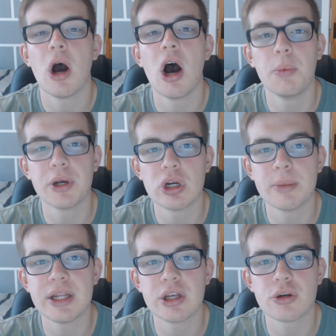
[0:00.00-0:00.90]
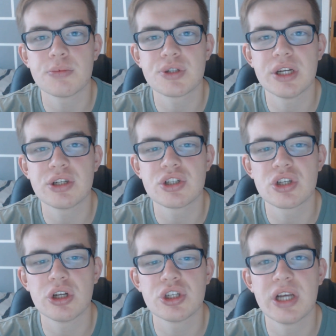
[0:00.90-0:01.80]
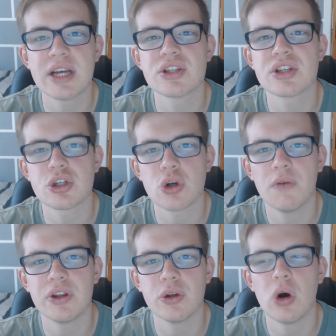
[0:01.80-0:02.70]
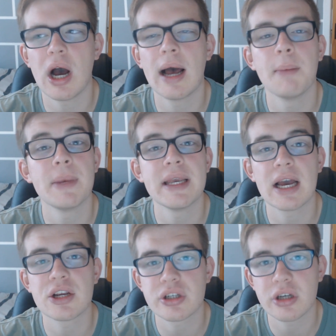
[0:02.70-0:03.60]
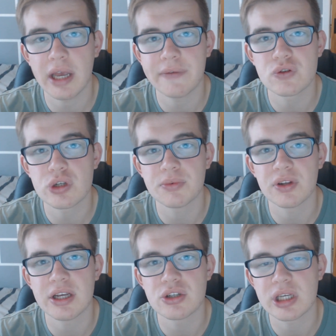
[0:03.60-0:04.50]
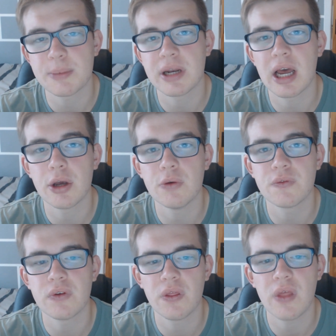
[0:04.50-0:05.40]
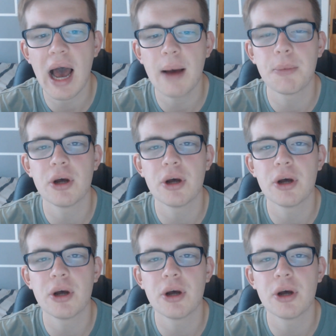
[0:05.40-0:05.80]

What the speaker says: Are we going to make the group stage and such? Yes, it's a shorter video. I might actually live stream tonight, so keep an eye out for that.